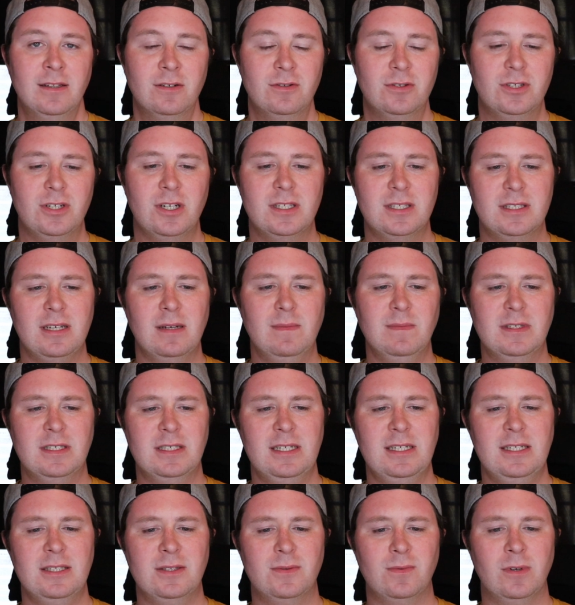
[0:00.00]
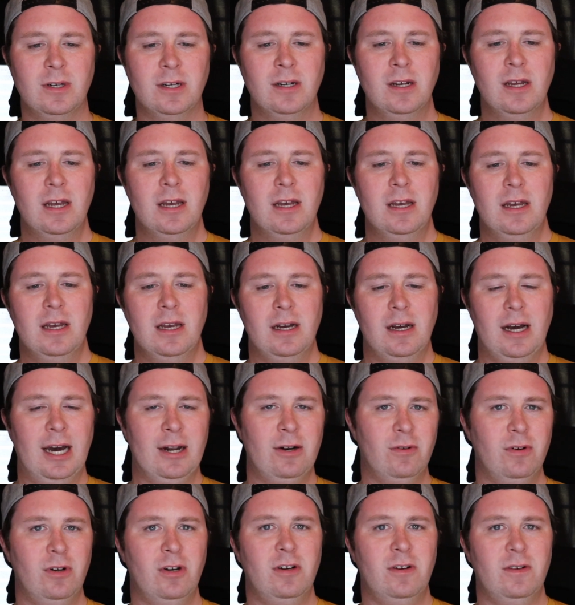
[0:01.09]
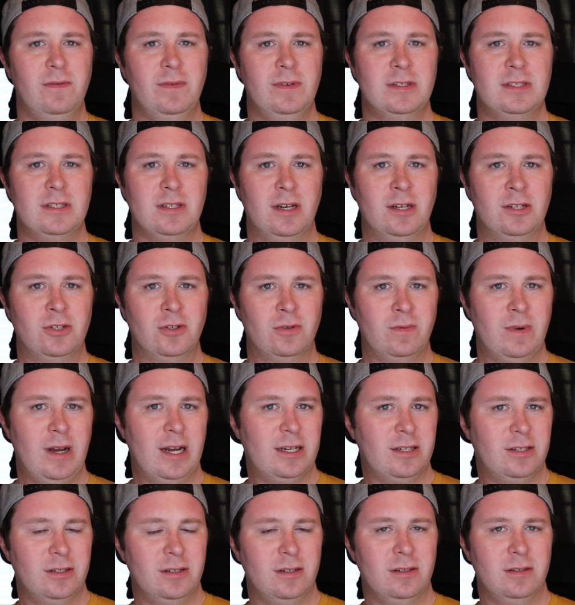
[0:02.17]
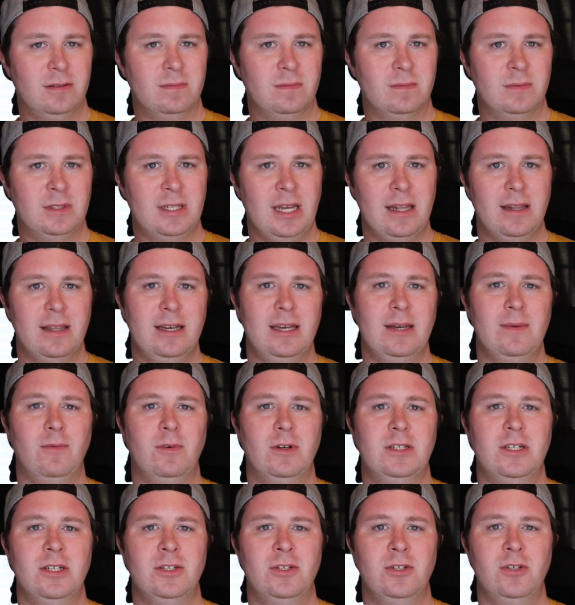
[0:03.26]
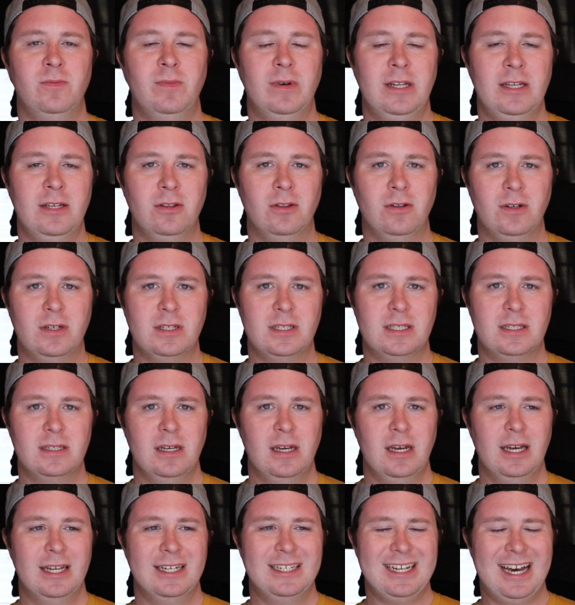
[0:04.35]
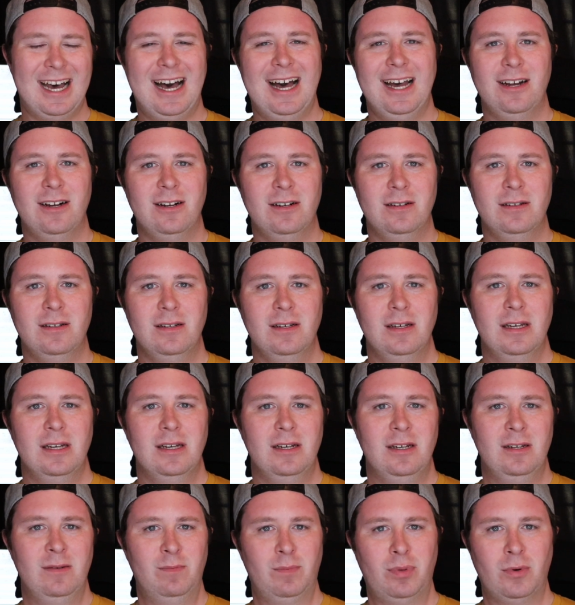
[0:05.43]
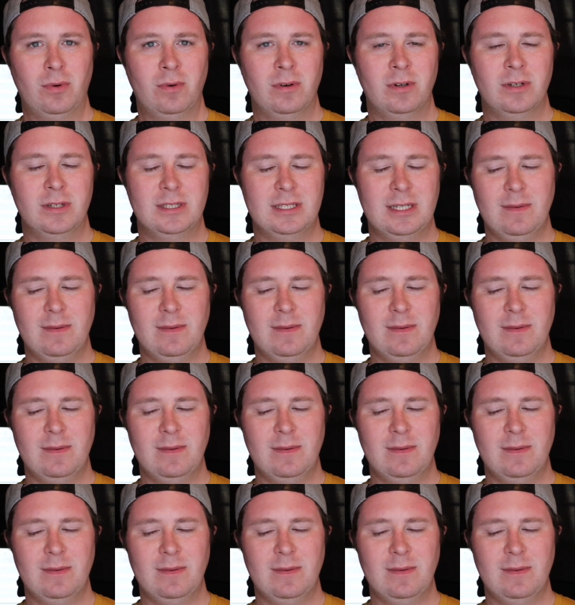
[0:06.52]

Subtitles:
There's just some scenes where I don't know if it's a director telling him what to do, but he looks tired and bored.